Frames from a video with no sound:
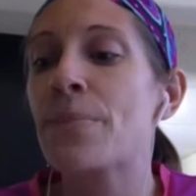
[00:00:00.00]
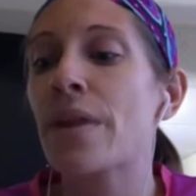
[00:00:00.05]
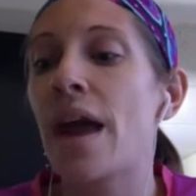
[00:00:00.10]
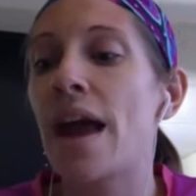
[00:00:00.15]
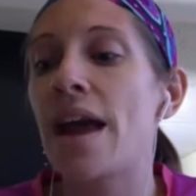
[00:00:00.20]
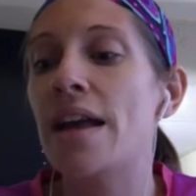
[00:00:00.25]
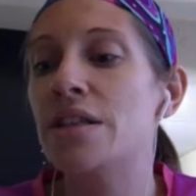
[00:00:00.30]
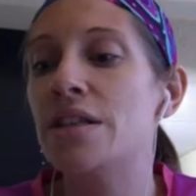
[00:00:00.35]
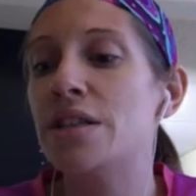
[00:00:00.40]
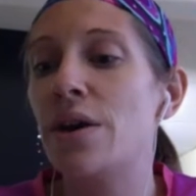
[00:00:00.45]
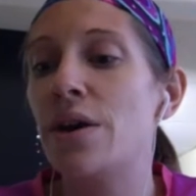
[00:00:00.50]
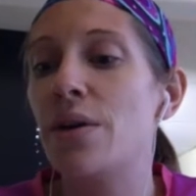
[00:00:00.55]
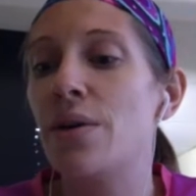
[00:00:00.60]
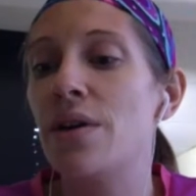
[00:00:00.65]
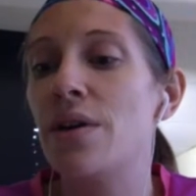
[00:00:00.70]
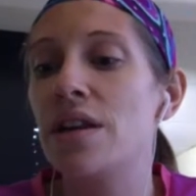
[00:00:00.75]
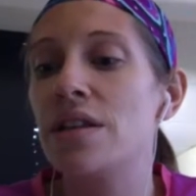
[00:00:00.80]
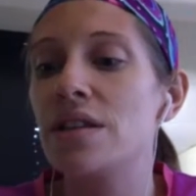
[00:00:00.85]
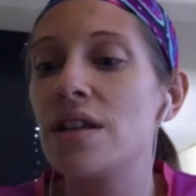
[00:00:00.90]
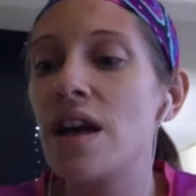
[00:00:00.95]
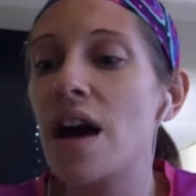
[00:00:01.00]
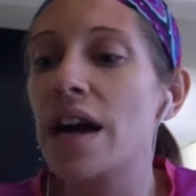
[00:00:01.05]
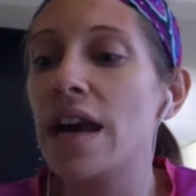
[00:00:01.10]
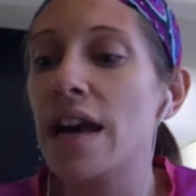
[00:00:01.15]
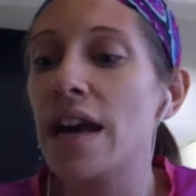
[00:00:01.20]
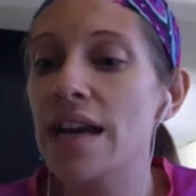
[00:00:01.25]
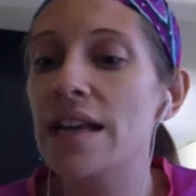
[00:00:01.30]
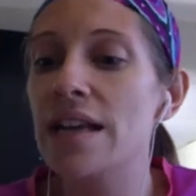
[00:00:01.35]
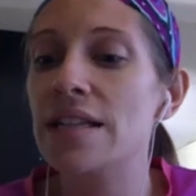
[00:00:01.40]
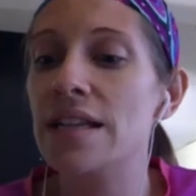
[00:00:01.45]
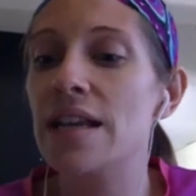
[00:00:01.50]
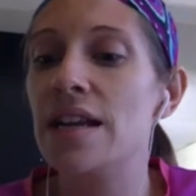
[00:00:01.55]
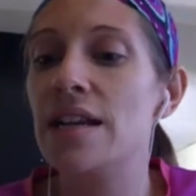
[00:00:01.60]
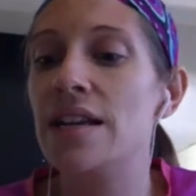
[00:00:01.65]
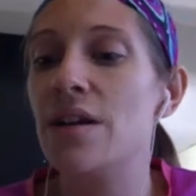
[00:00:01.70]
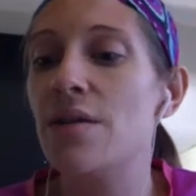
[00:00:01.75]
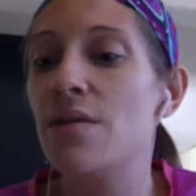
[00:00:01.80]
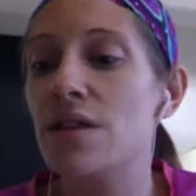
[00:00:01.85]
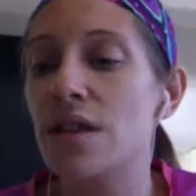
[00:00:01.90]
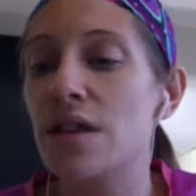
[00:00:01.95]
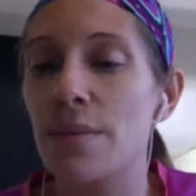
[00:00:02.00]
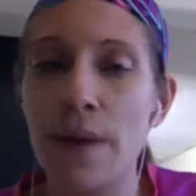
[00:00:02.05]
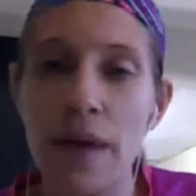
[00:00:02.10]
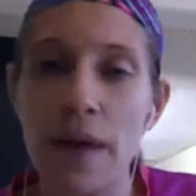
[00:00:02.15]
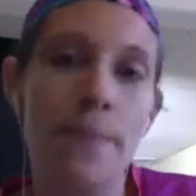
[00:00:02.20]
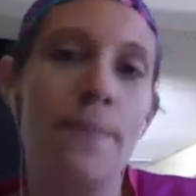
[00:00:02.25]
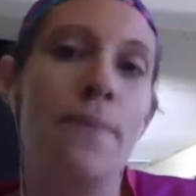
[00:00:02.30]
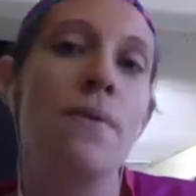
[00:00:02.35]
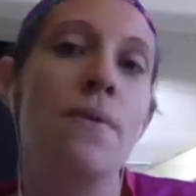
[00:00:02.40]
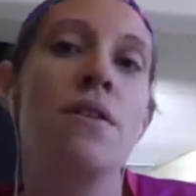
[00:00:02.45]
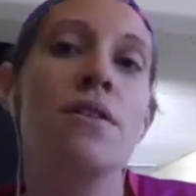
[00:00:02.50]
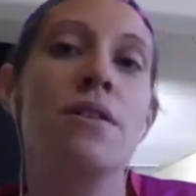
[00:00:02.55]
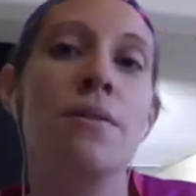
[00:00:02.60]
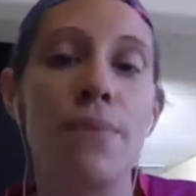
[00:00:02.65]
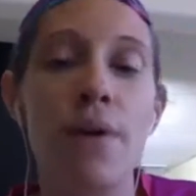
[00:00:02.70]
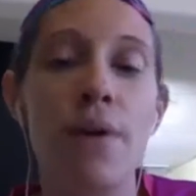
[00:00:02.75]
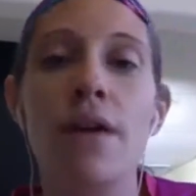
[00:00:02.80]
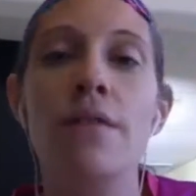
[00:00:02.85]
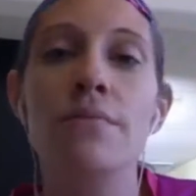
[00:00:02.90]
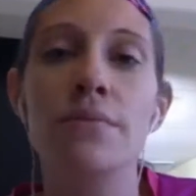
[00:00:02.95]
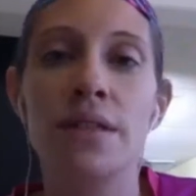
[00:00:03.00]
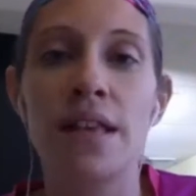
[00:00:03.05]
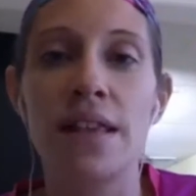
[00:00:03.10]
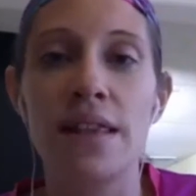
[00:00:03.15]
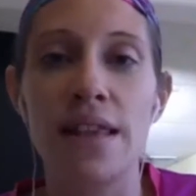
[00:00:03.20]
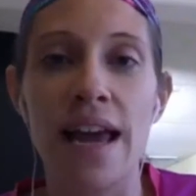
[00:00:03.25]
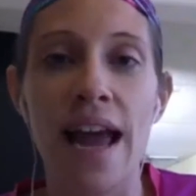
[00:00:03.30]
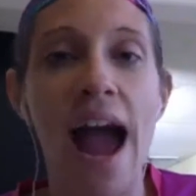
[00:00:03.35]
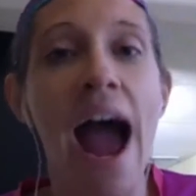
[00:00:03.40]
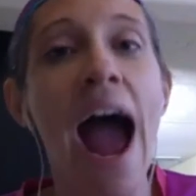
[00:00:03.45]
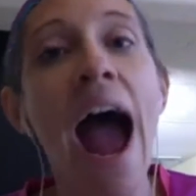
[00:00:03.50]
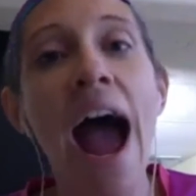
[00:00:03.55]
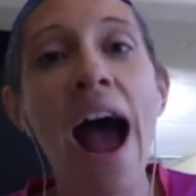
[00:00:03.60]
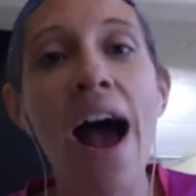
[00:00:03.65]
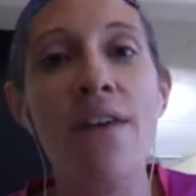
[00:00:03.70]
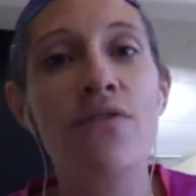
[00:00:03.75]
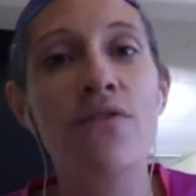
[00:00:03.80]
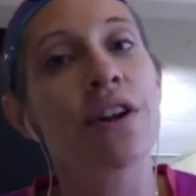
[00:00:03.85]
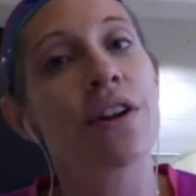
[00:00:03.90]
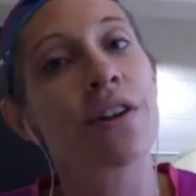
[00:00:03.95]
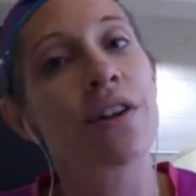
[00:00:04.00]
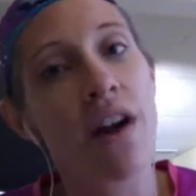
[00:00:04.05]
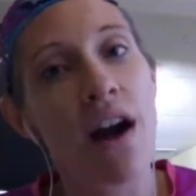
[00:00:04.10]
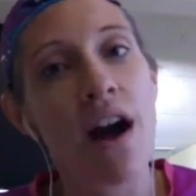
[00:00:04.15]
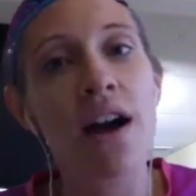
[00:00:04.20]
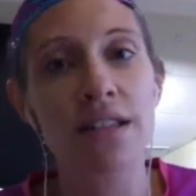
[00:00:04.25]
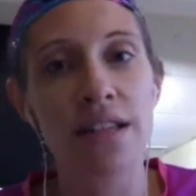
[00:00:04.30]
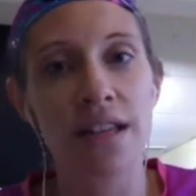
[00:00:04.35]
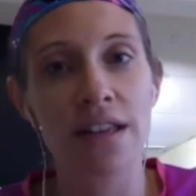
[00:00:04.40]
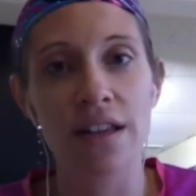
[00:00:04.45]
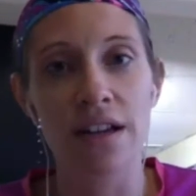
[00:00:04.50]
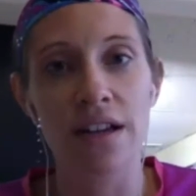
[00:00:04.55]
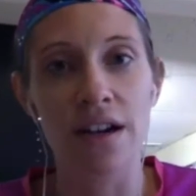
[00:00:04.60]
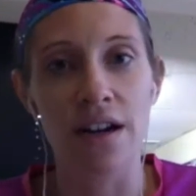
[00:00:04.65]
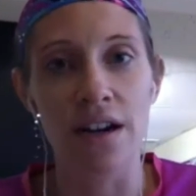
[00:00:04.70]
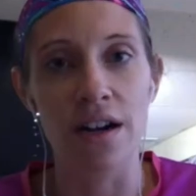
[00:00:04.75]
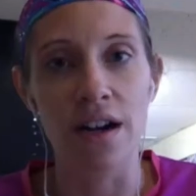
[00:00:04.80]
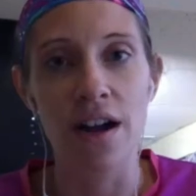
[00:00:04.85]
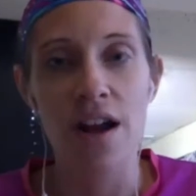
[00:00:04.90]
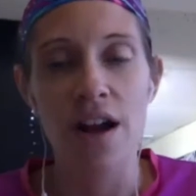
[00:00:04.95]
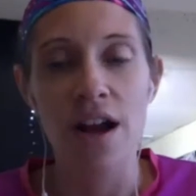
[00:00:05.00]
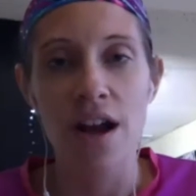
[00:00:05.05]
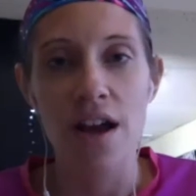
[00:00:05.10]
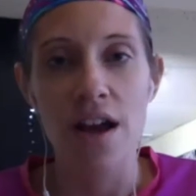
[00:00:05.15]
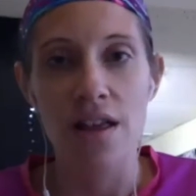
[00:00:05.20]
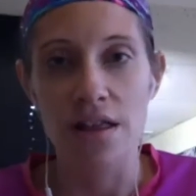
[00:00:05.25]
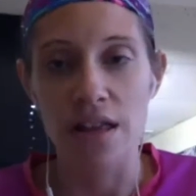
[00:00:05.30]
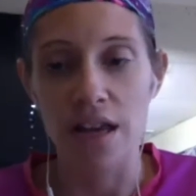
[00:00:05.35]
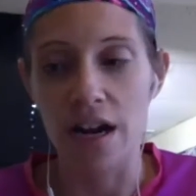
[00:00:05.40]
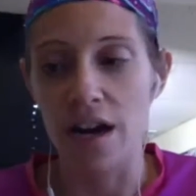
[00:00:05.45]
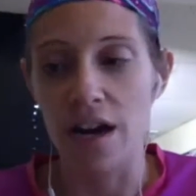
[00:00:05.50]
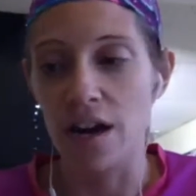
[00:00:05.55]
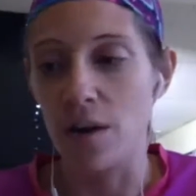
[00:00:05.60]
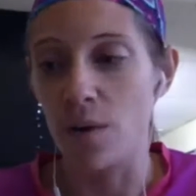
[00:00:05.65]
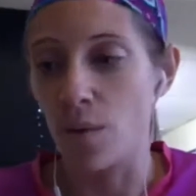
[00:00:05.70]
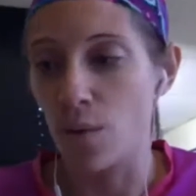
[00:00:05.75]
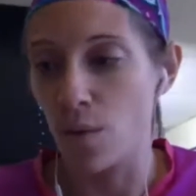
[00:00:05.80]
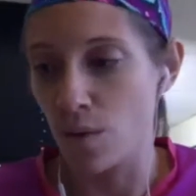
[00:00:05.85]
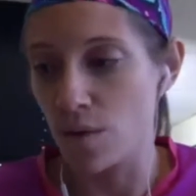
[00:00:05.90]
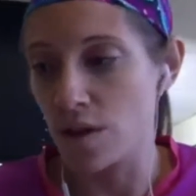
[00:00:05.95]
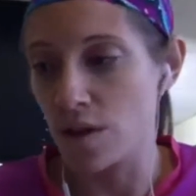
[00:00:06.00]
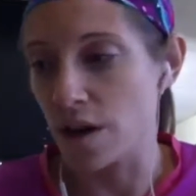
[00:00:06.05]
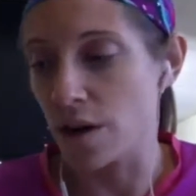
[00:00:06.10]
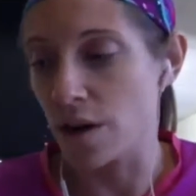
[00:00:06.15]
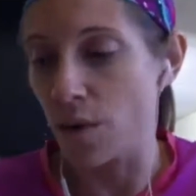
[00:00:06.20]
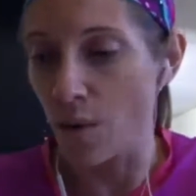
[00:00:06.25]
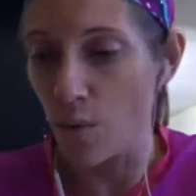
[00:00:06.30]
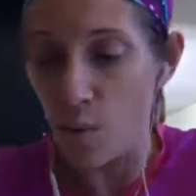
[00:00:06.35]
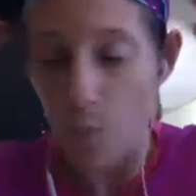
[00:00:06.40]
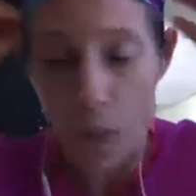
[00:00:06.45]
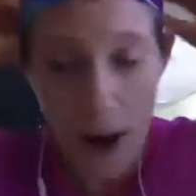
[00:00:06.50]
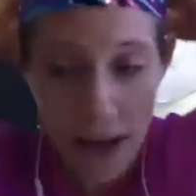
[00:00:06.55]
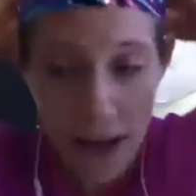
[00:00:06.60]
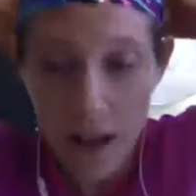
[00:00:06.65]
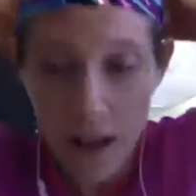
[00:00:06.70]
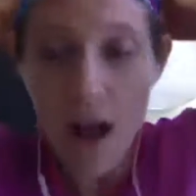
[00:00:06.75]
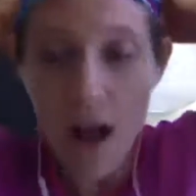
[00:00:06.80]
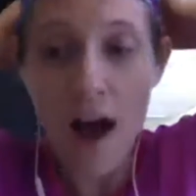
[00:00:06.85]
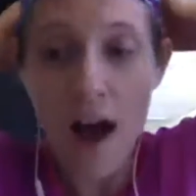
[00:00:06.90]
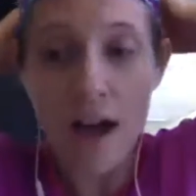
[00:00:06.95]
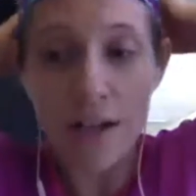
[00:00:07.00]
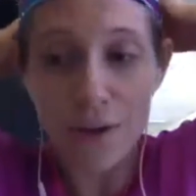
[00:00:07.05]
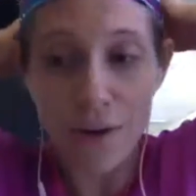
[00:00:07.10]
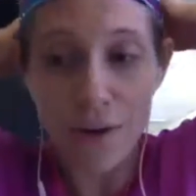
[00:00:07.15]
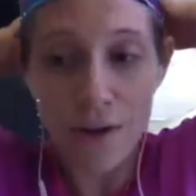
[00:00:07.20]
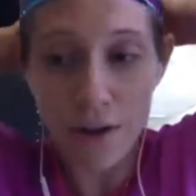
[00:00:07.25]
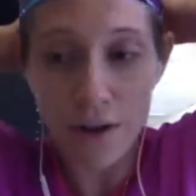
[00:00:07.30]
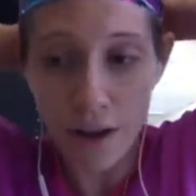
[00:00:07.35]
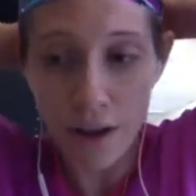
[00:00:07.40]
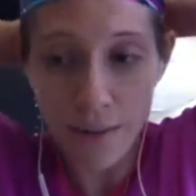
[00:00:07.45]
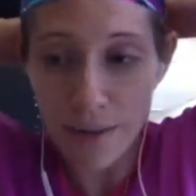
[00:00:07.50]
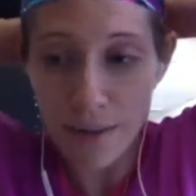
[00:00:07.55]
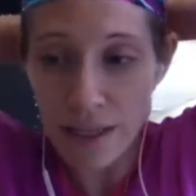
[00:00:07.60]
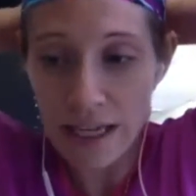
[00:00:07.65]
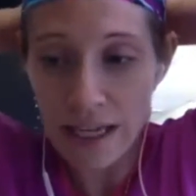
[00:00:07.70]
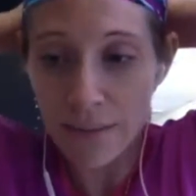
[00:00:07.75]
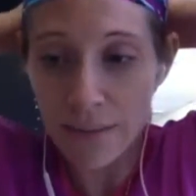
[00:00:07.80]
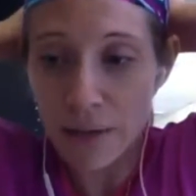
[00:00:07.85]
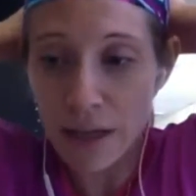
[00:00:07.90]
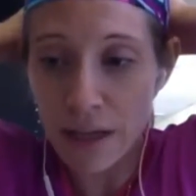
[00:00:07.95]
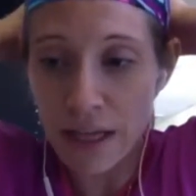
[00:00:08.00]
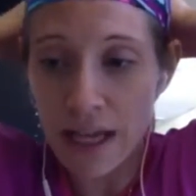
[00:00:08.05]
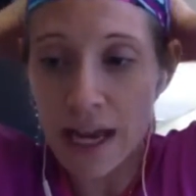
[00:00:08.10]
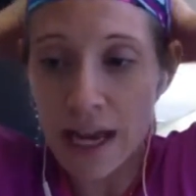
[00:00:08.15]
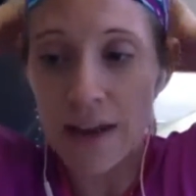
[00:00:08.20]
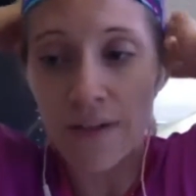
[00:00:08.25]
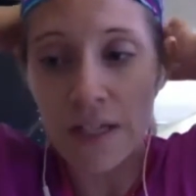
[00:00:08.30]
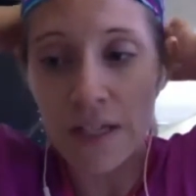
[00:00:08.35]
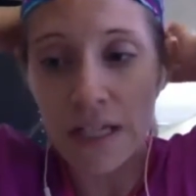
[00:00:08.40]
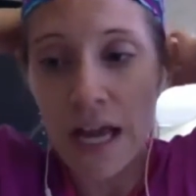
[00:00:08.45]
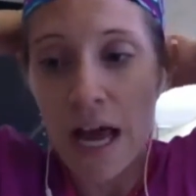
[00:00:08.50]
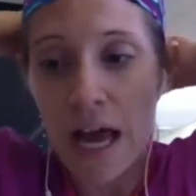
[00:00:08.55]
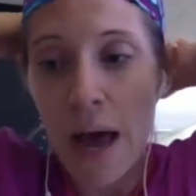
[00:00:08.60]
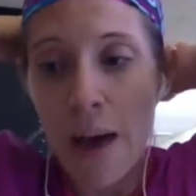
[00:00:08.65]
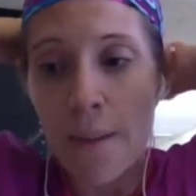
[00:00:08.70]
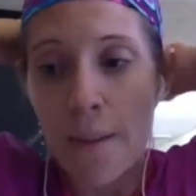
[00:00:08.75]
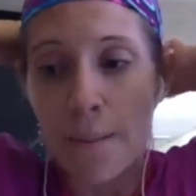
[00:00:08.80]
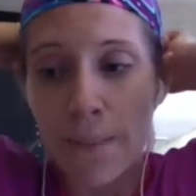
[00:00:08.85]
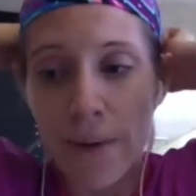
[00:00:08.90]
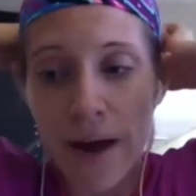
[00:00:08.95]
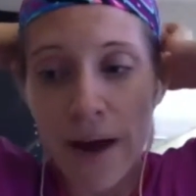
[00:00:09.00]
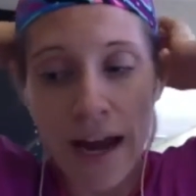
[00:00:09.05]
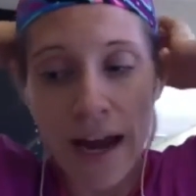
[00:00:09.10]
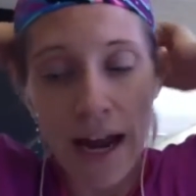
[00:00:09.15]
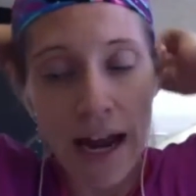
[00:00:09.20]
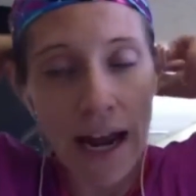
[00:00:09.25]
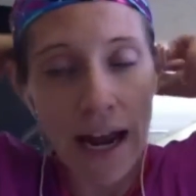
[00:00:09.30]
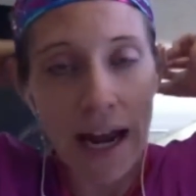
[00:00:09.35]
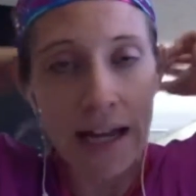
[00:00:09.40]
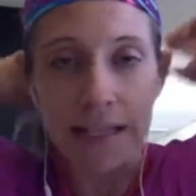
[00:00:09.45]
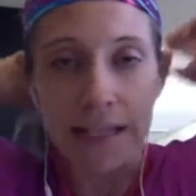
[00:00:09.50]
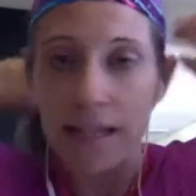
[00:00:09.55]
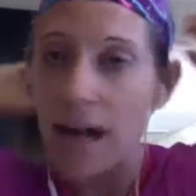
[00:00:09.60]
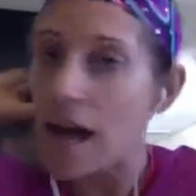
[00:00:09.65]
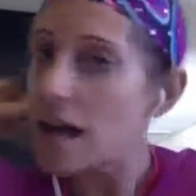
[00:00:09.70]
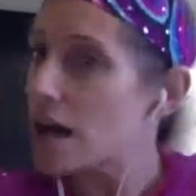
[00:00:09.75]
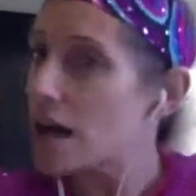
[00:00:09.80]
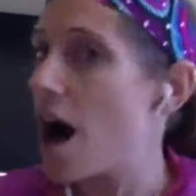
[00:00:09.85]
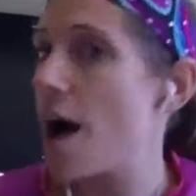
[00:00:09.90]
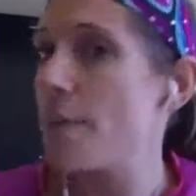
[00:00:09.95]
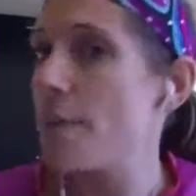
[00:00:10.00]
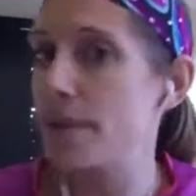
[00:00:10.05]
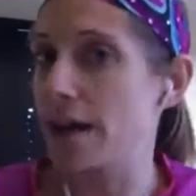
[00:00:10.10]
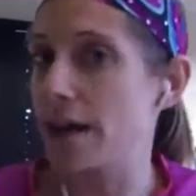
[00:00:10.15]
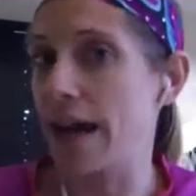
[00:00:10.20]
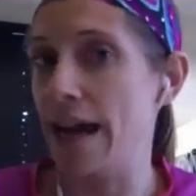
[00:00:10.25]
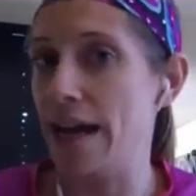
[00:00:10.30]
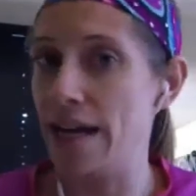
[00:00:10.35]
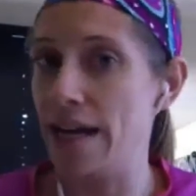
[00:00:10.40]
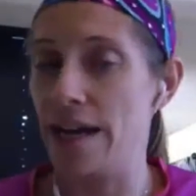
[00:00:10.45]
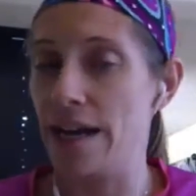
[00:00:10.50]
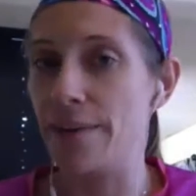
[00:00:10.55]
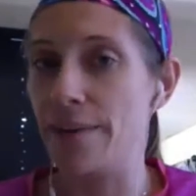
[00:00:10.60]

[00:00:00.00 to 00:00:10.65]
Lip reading: And so it's not easy to deal with the people and the problems that they have that are causing their weight loss or their limiting beliefs, but it's not complicated.